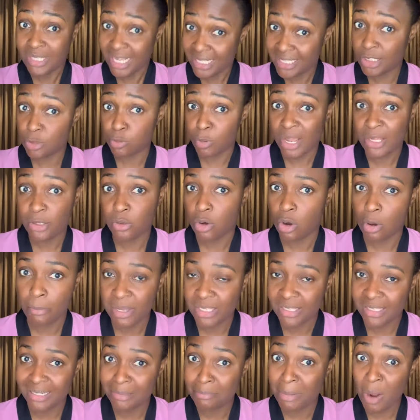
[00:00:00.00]
That is why you
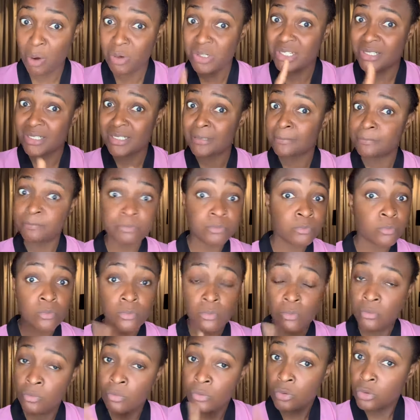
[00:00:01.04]
commented. My own is,
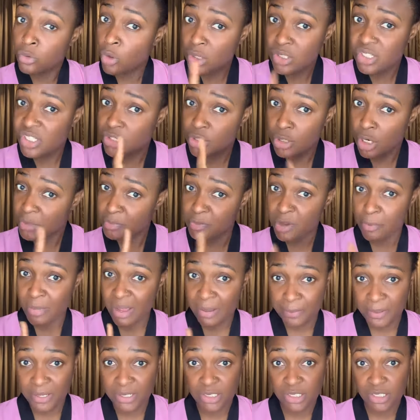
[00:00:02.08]
don't insult me on
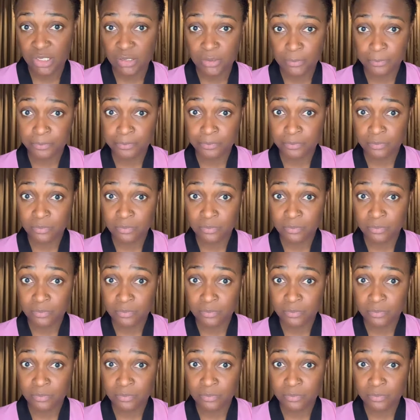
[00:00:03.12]
my page.